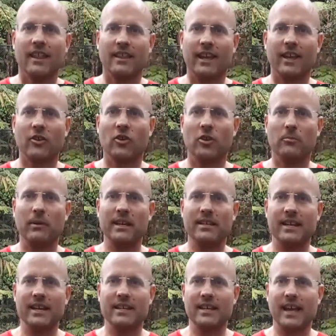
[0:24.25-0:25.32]
They could be
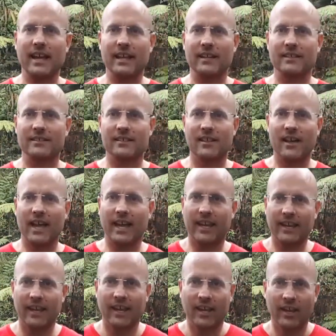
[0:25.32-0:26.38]
details like,